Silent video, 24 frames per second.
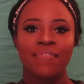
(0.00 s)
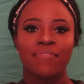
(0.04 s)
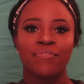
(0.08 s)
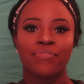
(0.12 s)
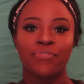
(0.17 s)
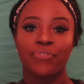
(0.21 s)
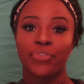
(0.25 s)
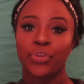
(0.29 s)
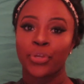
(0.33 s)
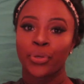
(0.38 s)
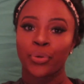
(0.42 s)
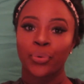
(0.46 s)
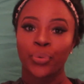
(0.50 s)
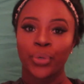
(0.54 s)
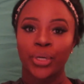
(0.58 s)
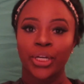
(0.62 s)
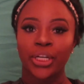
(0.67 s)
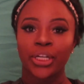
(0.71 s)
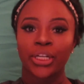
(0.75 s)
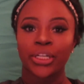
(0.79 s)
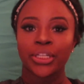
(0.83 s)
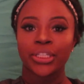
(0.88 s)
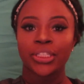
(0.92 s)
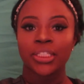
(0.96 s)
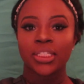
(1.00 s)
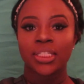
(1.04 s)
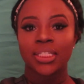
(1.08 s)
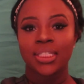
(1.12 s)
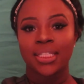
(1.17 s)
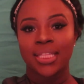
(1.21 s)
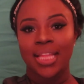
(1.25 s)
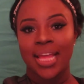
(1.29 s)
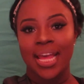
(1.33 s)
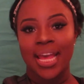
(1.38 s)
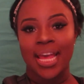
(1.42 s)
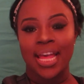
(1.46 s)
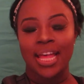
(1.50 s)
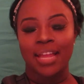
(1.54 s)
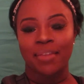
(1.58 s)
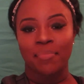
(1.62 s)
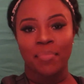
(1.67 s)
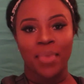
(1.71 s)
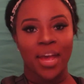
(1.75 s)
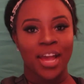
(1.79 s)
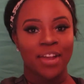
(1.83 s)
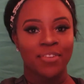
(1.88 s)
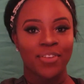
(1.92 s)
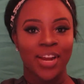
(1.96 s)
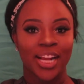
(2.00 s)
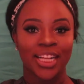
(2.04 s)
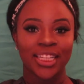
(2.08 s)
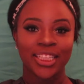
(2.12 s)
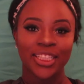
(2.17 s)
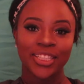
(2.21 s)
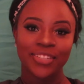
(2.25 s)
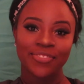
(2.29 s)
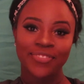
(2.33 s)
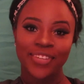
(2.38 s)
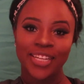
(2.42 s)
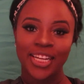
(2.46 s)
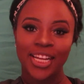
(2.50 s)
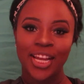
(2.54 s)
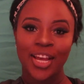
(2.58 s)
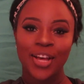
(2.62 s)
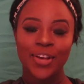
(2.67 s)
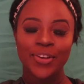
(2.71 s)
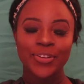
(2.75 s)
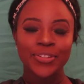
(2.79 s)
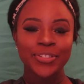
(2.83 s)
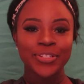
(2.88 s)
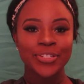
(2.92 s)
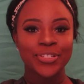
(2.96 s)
viewers than my regular videos.